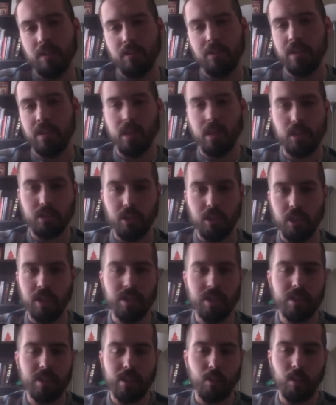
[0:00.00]
because they're going
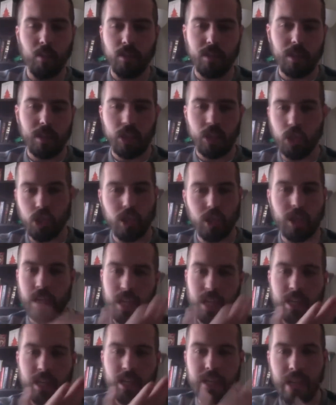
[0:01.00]
to say words like shit
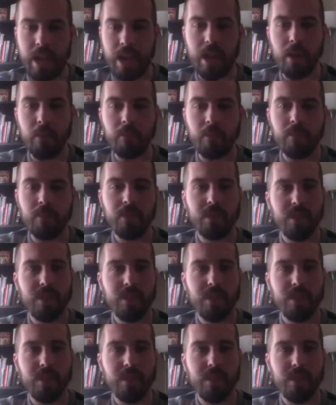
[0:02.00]
and damn.